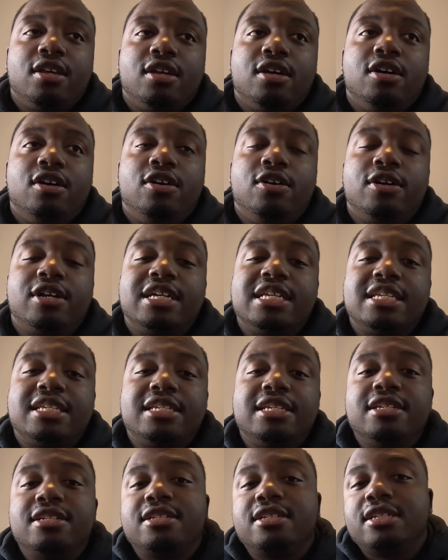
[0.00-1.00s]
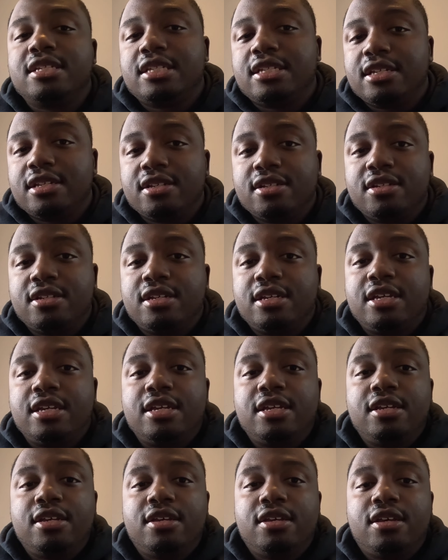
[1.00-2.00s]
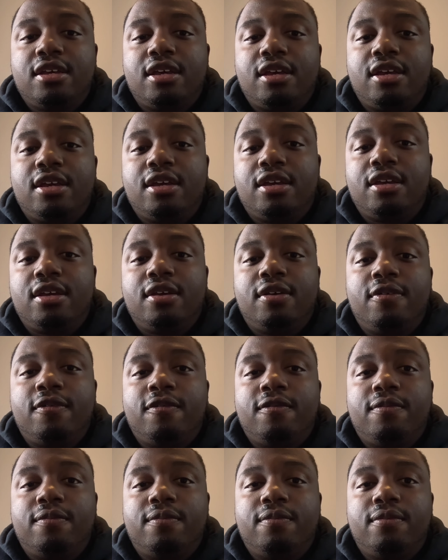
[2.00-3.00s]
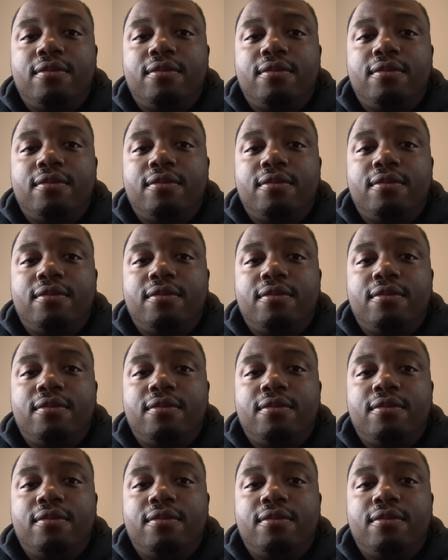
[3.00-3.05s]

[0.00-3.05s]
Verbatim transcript: Uh, consistency is the key, and